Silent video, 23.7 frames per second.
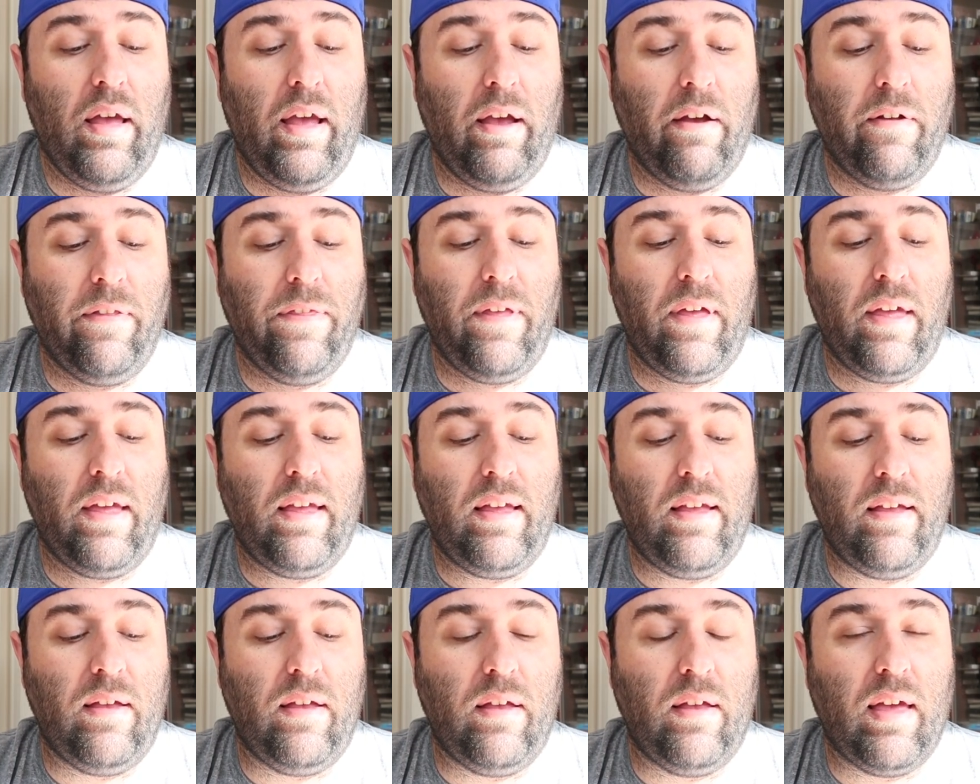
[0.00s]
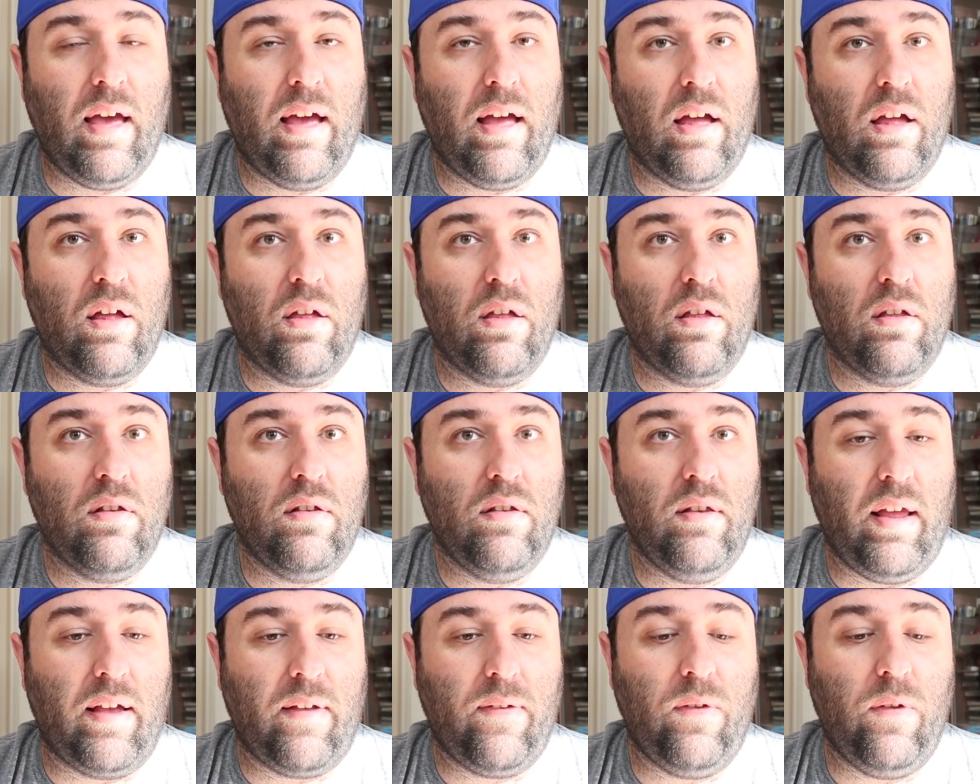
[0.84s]
everything he got
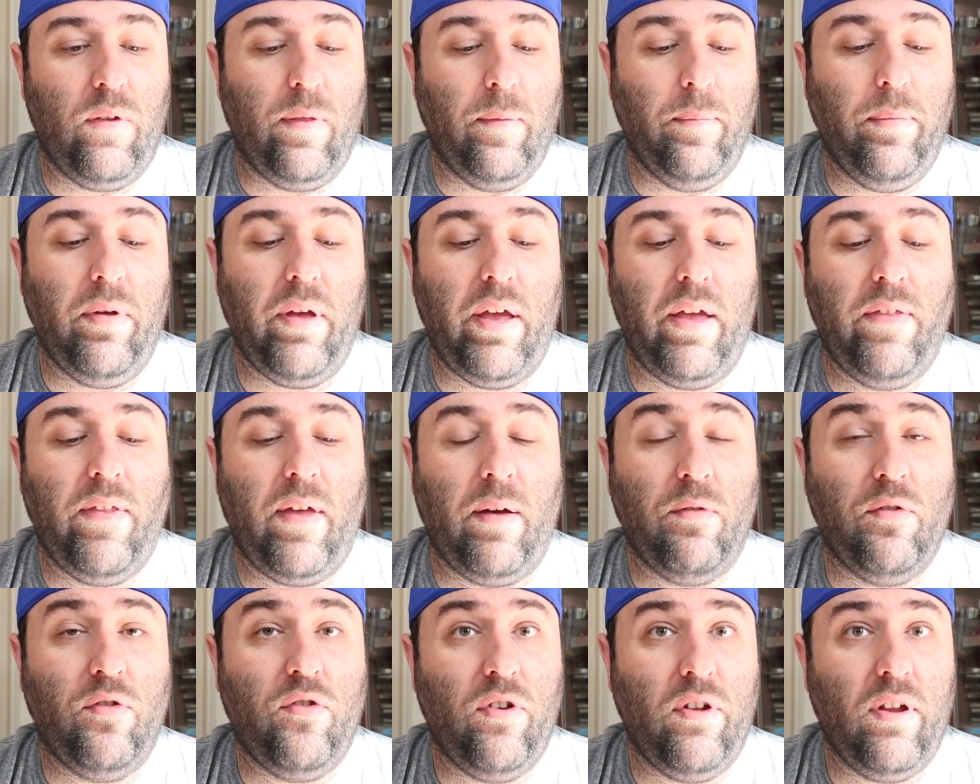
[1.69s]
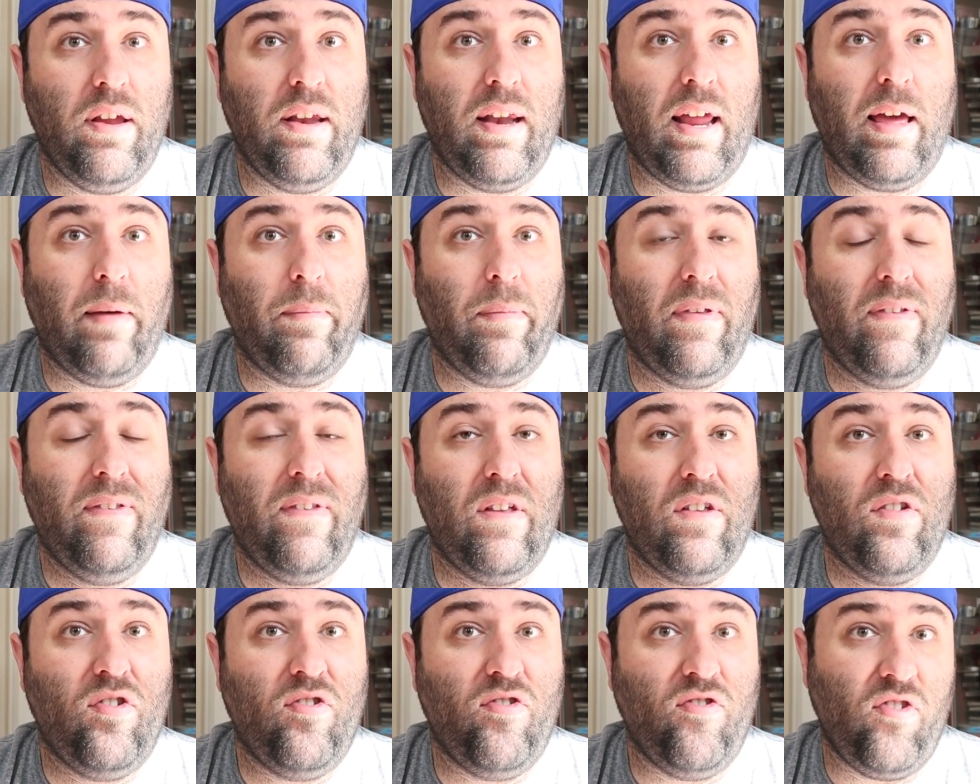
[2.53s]
next to the plane that was shooting at him, it
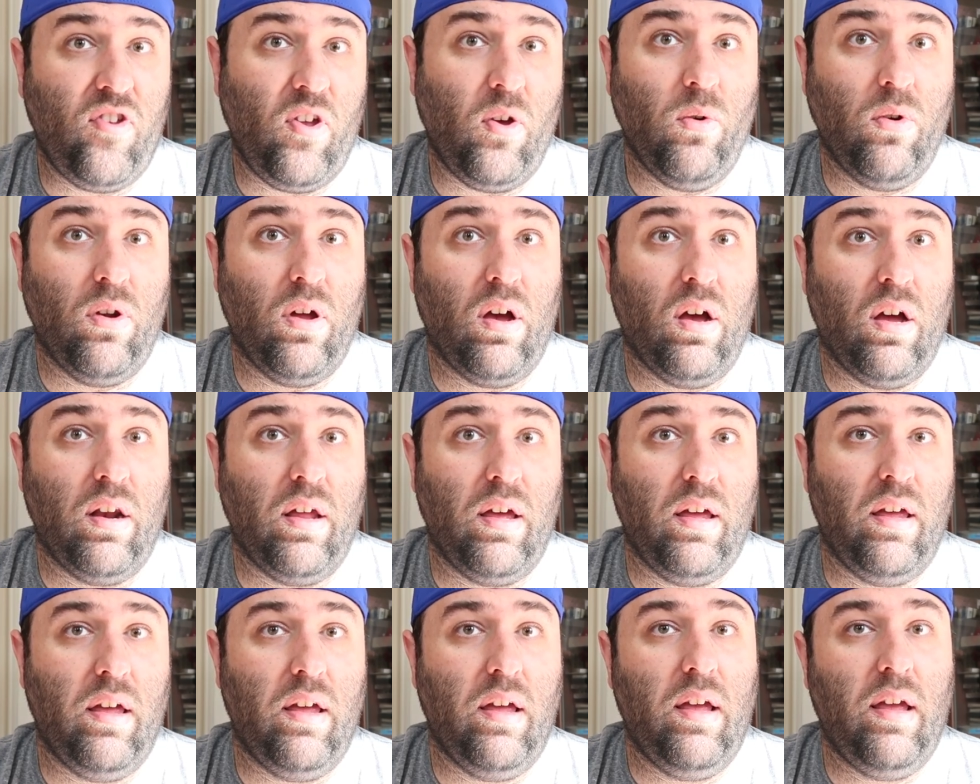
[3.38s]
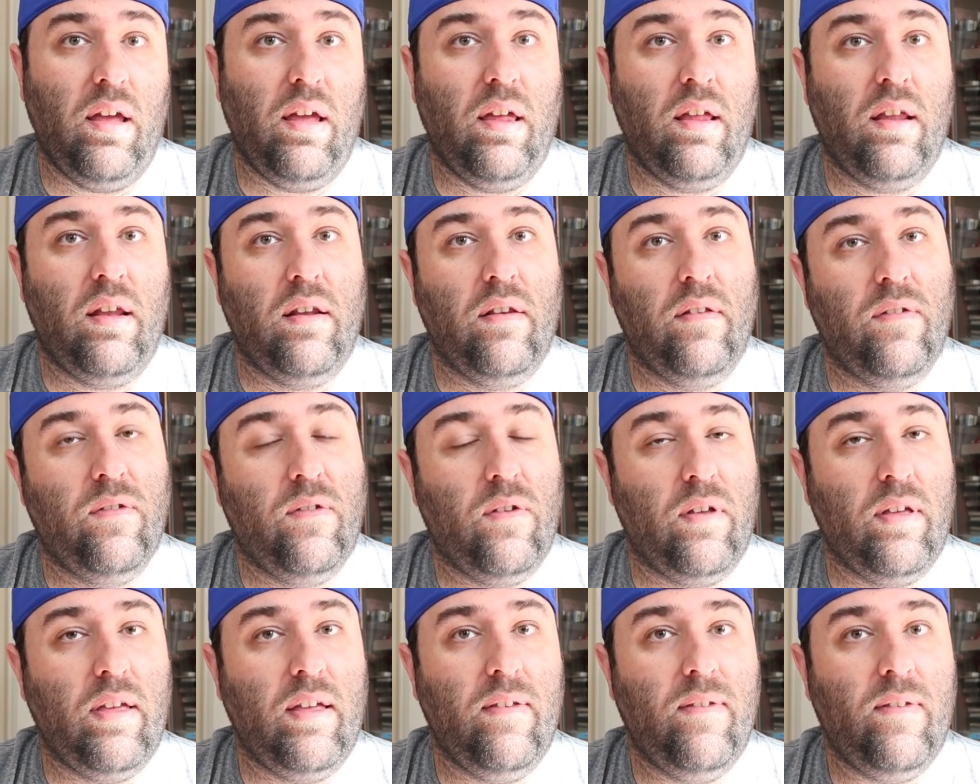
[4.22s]
says S.H.I.E.L.D. on it. And
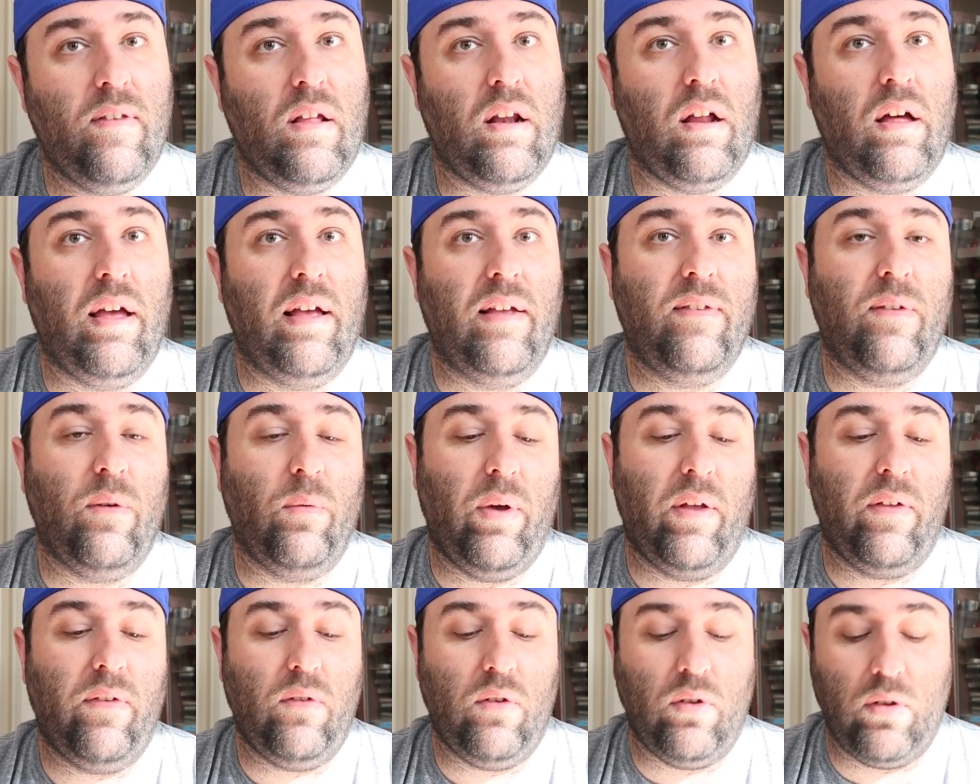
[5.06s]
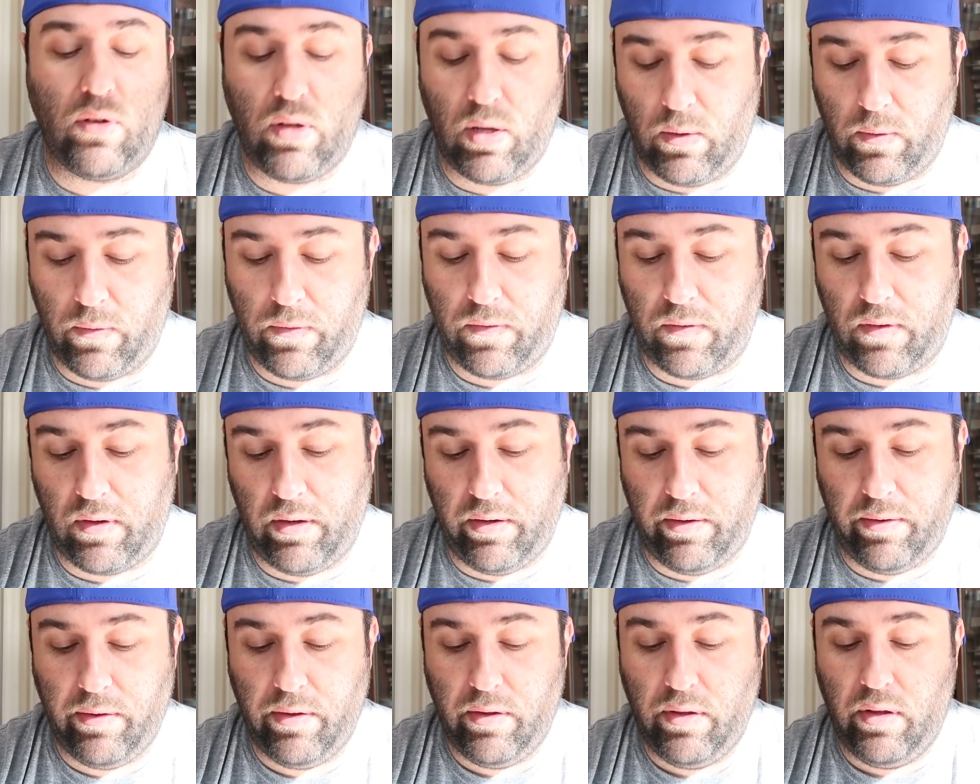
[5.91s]
so he sent out SOS to
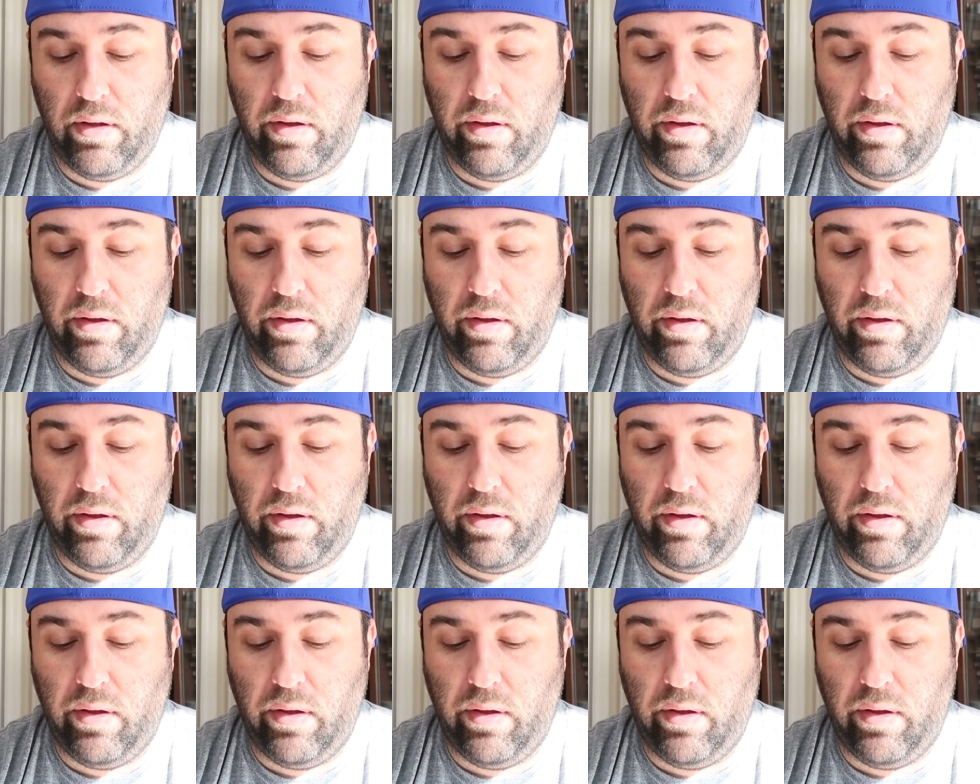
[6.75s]
Coulson.